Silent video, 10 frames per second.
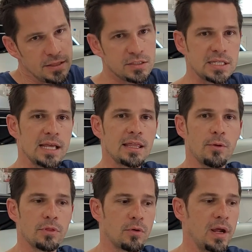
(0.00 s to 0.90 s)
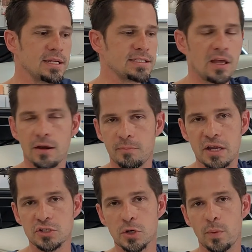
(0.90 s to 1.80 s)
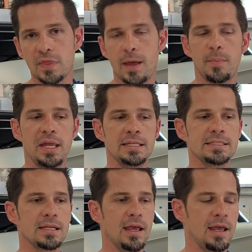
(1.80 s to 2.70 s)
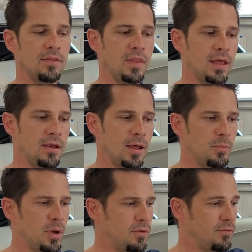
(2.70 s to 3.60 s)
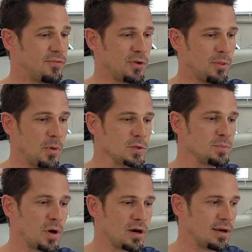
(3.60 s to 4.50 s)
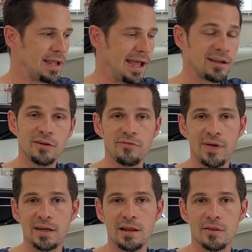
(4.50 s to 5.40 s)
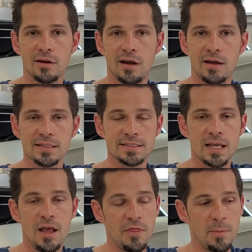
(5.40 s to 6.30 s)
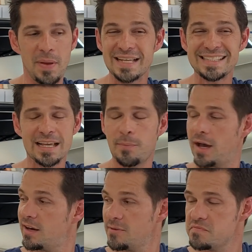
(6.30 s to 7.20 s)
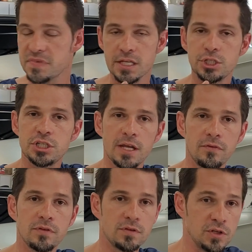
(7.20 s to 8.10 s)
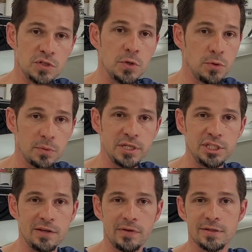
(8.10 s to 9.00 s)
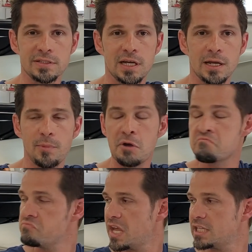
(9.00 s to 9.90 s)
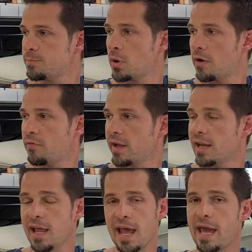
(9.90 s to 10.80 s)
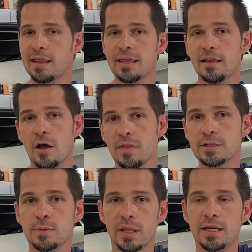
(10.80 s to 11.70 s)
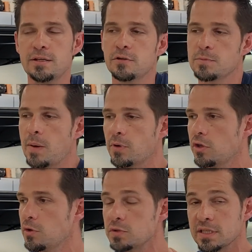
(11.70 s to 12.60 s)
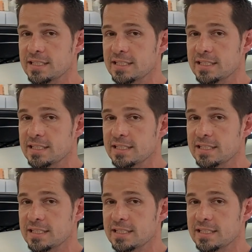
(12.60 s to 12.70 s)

take that with a grain of salt. I'm not sure what that means. And then, but for the most part, I couldn't find any other cons. The best thing about it, the shift, the 2-3 shift I was talking about, is perfect. And I think all that's related to is, remember, using the